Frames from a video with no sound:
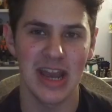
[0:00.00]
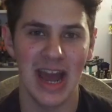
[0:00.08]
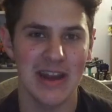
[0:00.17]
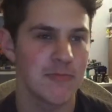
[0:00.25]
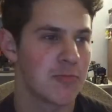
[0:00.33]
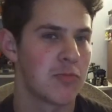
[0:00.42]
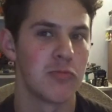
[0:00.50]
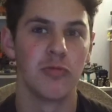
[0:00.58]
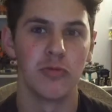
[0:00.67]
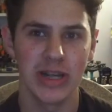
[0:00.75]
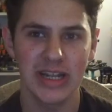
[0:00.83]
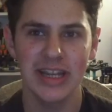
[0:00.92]
I
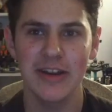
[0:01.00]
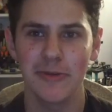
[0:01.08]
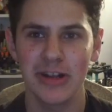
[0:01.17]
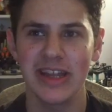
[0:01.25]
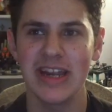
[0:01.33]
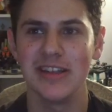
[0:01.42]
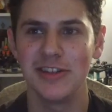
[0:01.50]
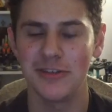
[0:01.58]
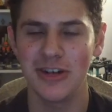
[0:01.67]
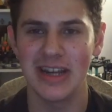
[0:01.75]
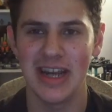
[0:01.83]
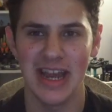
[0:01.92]
really
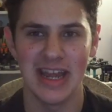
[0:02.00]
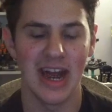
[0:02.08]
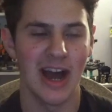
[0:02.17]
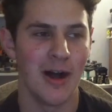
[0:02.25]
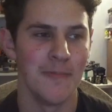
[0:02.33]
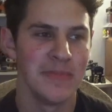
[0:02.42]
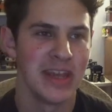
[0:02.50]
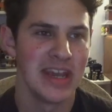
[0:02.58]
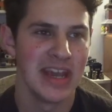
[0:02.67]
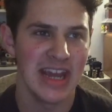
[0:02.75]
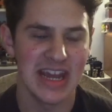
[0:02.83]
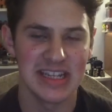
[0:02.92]
enjoyed it.
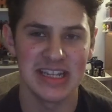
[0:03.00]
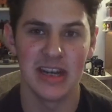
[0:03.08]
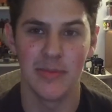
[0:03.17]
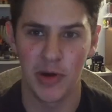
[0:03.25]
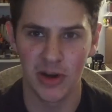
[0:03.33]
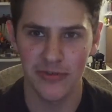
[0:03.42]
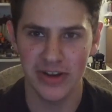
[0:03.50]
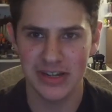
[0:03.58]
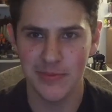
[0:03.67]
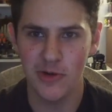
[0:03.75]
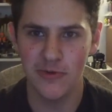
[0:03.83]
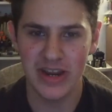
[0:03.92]
Is it a
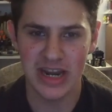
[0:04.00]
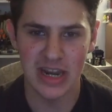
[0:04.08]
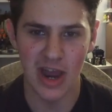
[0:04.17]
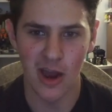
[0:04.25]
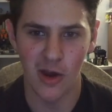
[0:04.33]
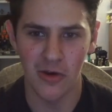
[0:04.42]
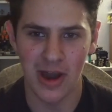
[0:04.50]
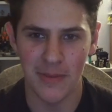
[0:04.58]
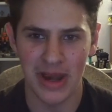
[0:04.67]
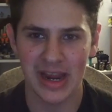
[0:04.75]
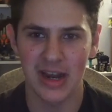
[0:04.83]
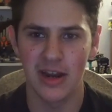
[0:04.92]
perfect movie? No. Am
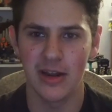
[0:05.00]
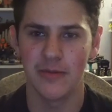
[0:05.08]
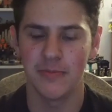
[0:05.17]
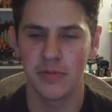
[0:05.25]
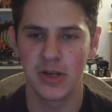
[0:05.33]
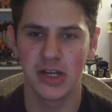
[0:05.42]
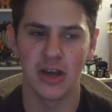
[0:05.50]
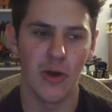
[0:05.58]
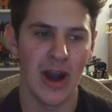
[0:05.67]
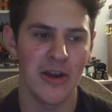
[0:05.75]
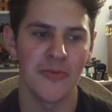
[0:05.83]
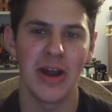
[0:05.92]
I gonna go
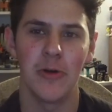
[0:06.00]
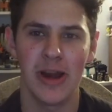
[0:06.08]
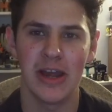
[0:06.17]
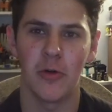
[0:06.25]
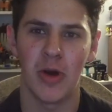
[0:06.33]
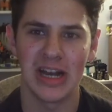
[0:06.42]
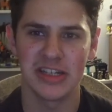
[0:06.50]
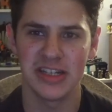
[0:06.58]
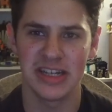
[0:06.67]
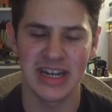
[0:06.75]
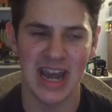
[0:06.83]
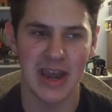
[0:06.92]
out of my way to watch
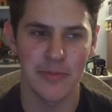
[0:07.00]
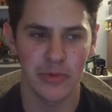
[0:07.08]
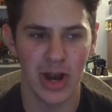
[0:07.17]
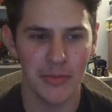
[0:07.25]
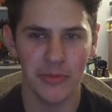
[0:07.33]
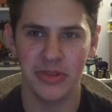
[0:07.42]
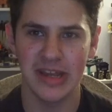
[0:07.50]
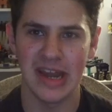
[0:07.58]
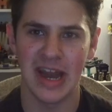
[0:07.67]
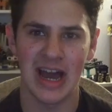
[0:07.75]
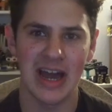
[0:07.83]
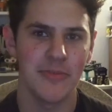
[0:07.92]
it again? Probably
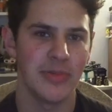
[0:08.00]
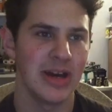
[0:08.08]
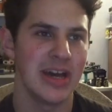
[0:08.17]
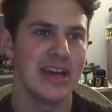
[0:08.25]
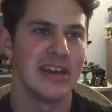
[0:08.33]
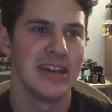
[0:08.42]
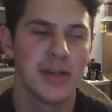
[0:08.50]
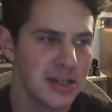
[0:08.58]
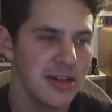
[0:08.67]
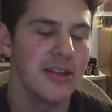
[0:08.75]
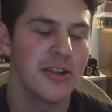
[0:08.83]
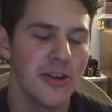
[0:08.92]
not, but
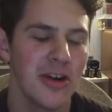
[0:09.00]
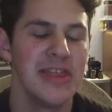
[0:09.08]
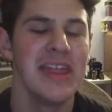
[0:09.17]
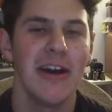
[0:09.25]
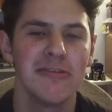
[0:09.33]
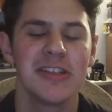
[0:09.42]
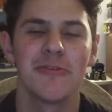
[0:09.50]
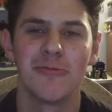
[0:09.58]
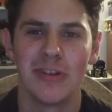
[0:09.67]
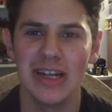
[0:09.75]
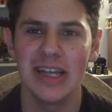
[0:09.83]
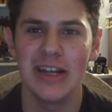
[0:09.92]
good lord, that was a
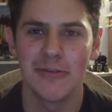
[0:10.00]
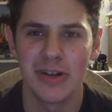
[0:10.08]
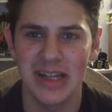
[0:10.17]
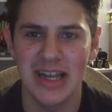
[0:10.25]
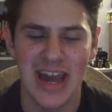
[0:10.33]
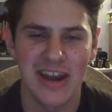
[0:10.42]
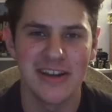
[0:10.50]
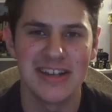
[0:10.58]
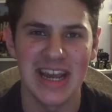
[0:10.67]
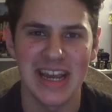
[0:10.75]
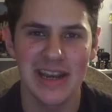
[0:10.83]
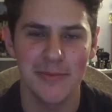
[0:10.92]
really
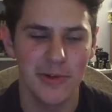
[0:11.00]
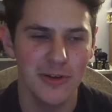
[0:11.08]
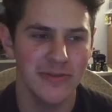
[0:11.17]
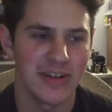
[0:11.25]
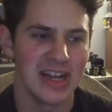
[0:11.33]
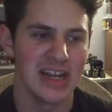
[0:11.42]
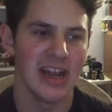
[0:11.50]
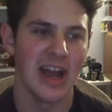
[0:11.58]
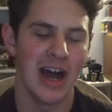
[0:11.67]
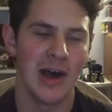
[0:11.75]
entertaining movie.